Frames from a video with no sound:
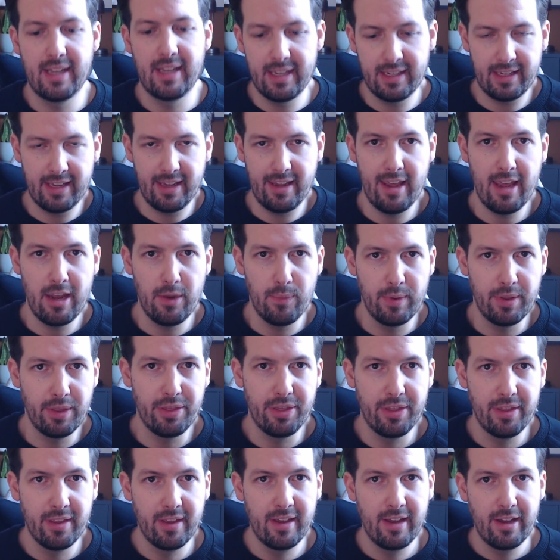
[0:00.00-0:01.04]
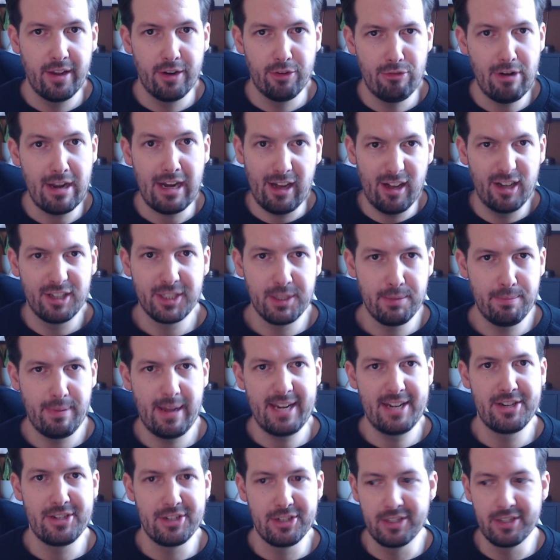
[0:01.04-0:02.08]
aka with reckless
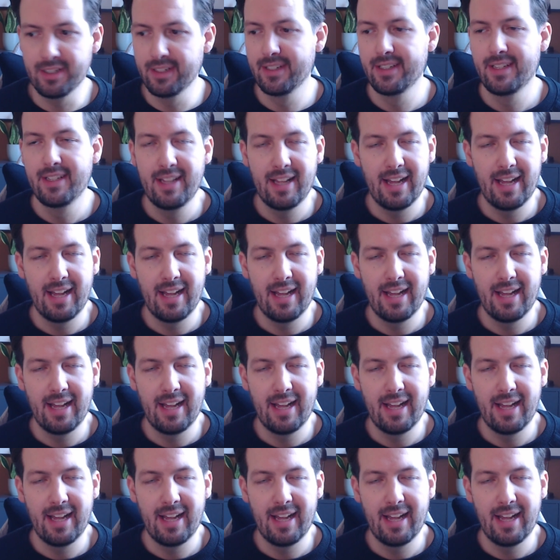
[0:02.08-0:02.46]
abandon,